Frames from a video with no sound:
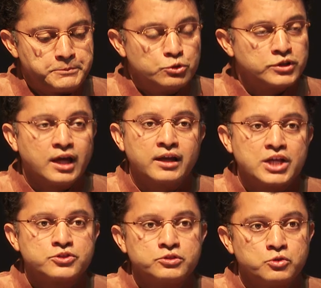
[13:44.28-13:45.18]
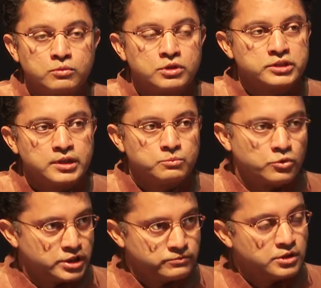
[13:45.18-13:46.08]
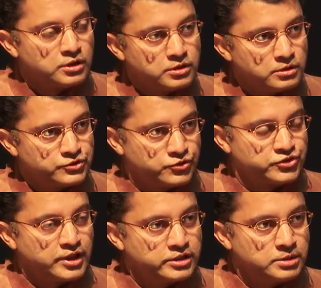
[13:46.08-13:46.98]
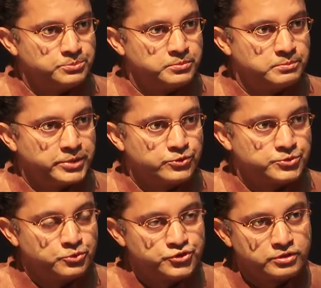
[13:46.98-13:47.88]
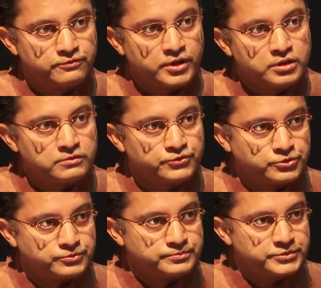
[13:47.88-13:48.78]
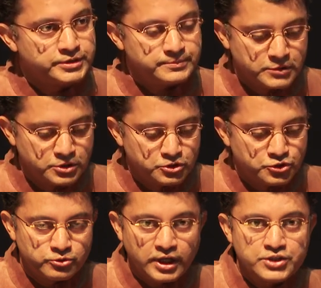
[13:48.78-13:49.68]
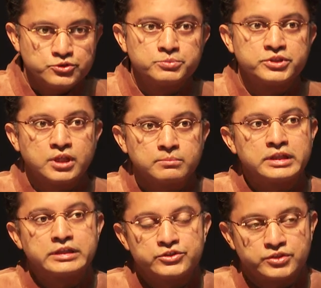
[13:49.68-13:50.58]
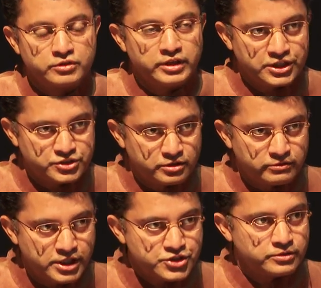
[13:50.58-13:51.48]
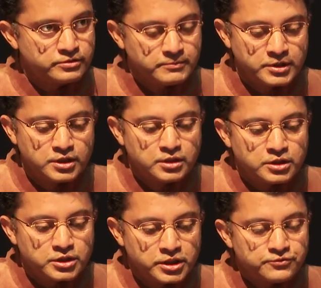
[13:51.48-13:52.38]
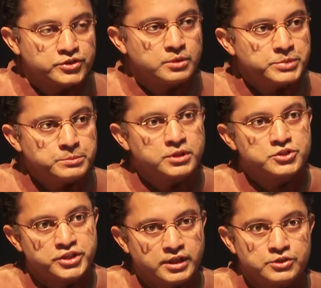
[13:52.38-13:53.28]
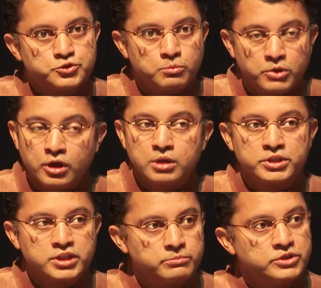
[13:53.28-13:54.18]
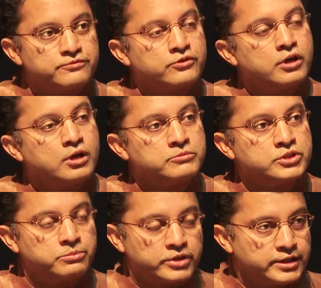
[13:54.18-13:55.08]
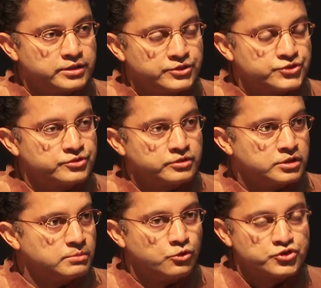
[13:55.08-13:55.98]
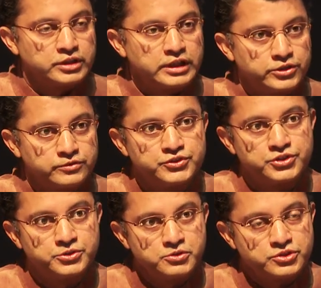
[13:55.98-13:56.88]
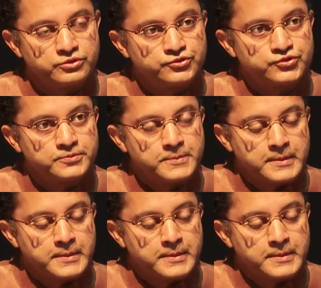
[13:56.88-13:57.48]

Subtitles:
you can actually overcome whatever hurdles society puts in front of you. Okay? So as you become leaders of the next generation, give some people a chance who may not be coming from the brightest or the most elitist of institutions,